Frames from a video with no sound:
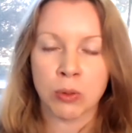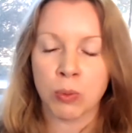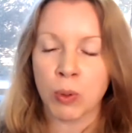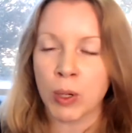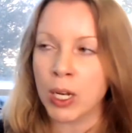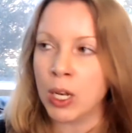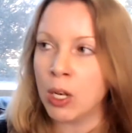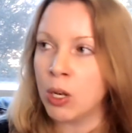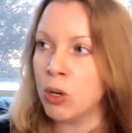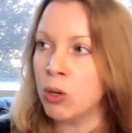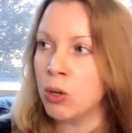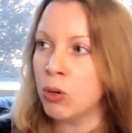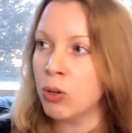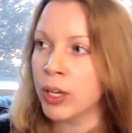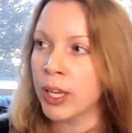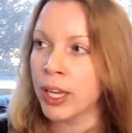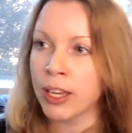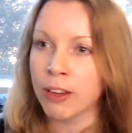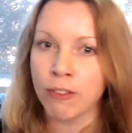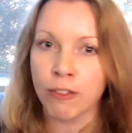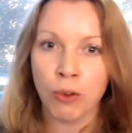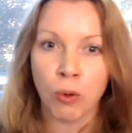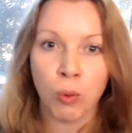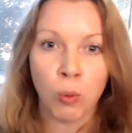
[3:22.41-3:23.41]
We're
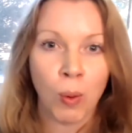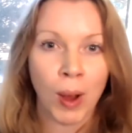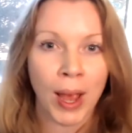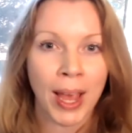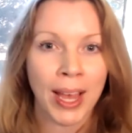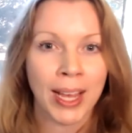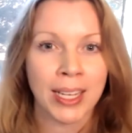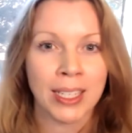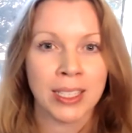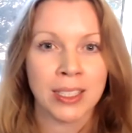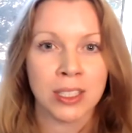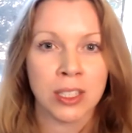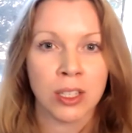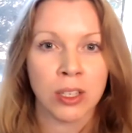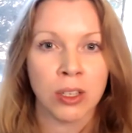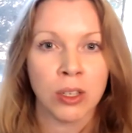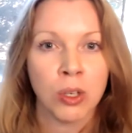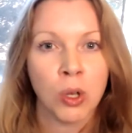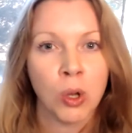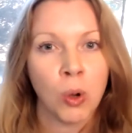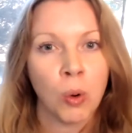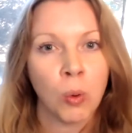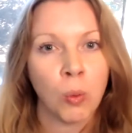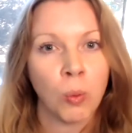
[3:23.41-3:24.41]
looking for ways that
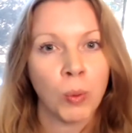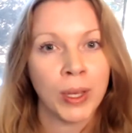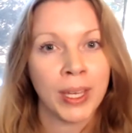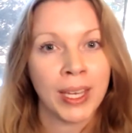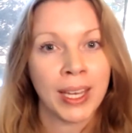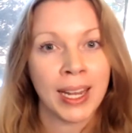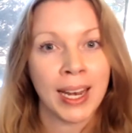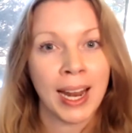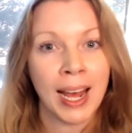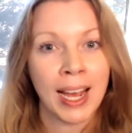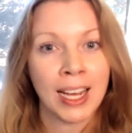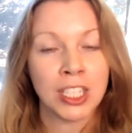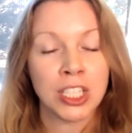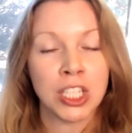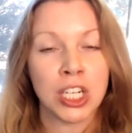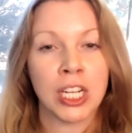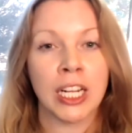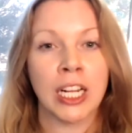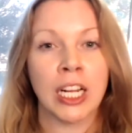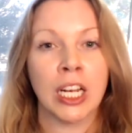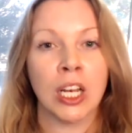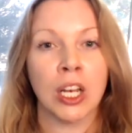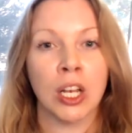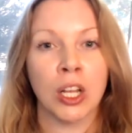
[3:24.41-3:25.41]
we can
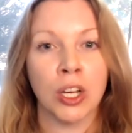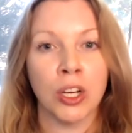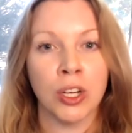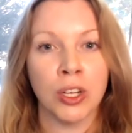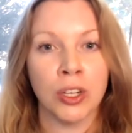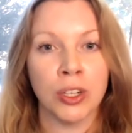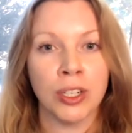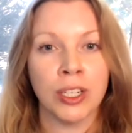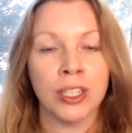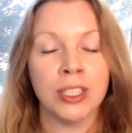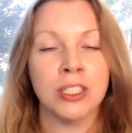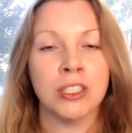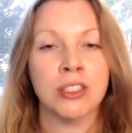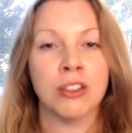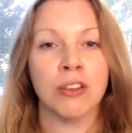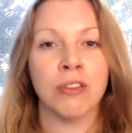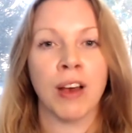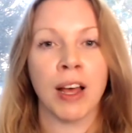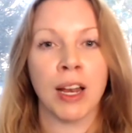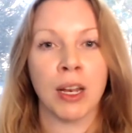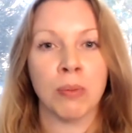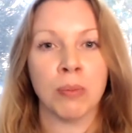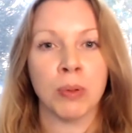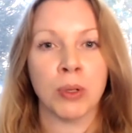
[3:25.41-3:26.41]
actually learn and
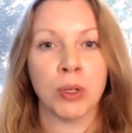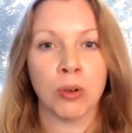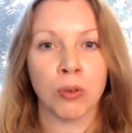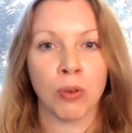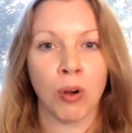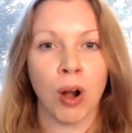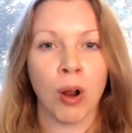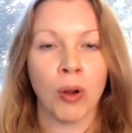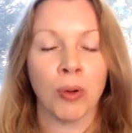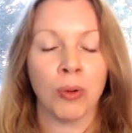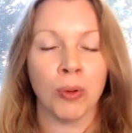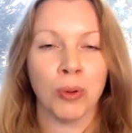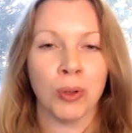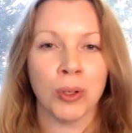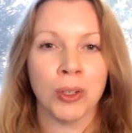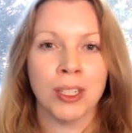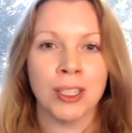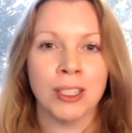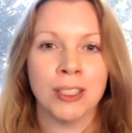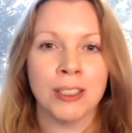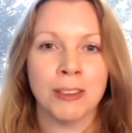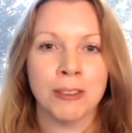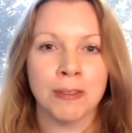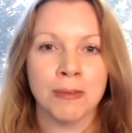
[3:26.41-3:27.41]
develop and grow.
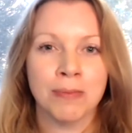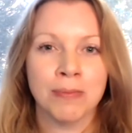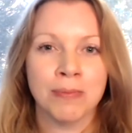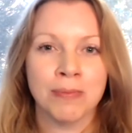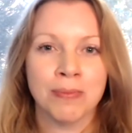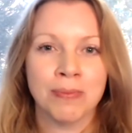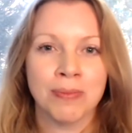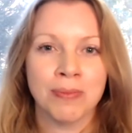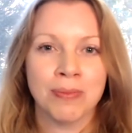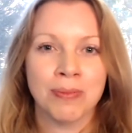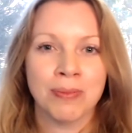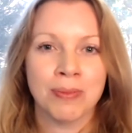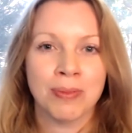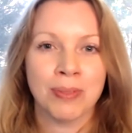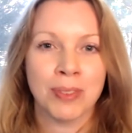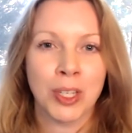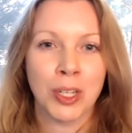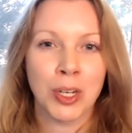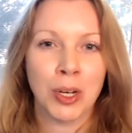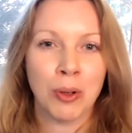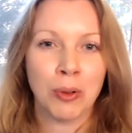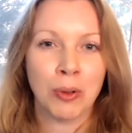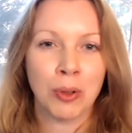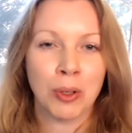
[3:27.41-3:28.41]
You
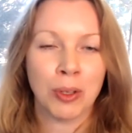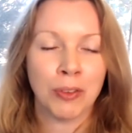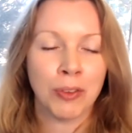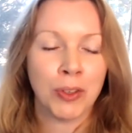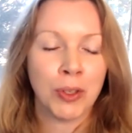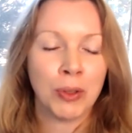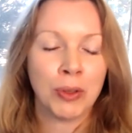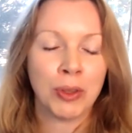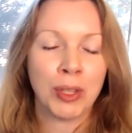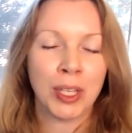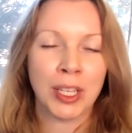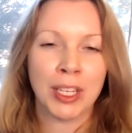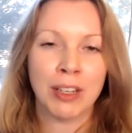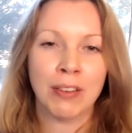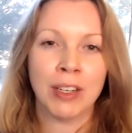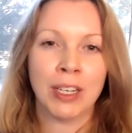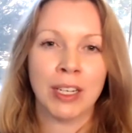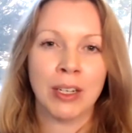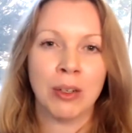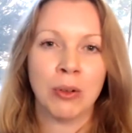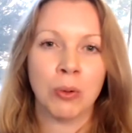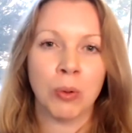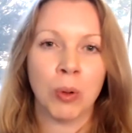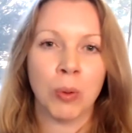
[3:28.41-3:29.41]
know, if you think of a
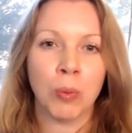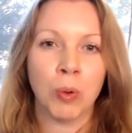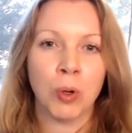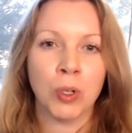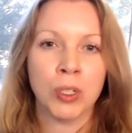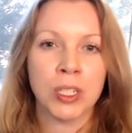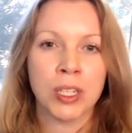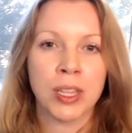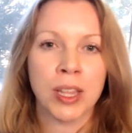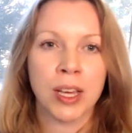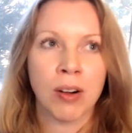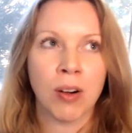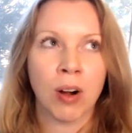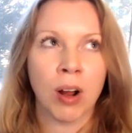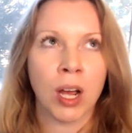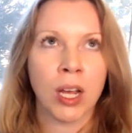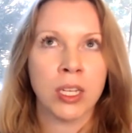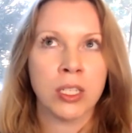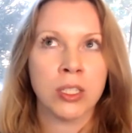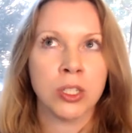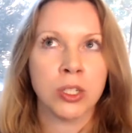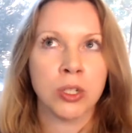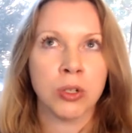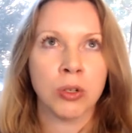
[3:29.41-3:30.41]
little one, what do their
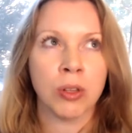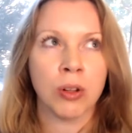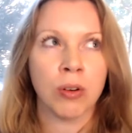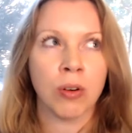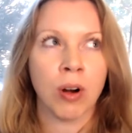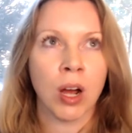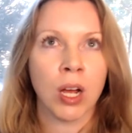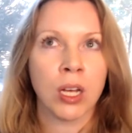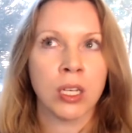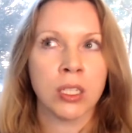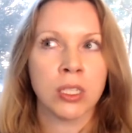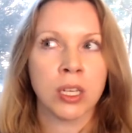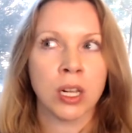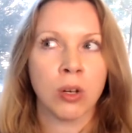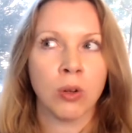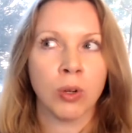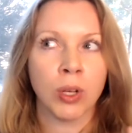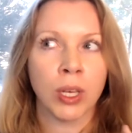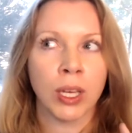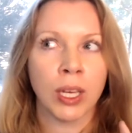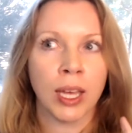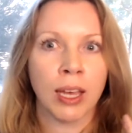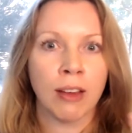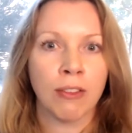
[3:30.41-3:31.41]
eyes do? Their eyes are
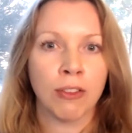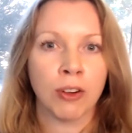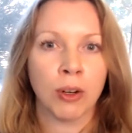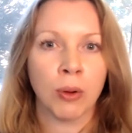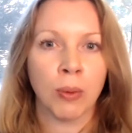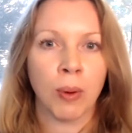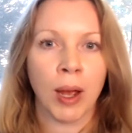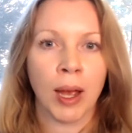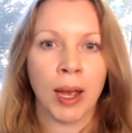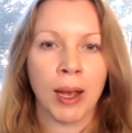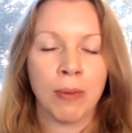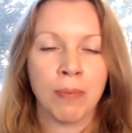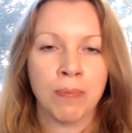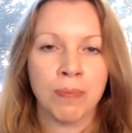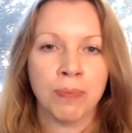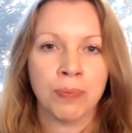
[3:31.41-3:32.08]
looking everywhere.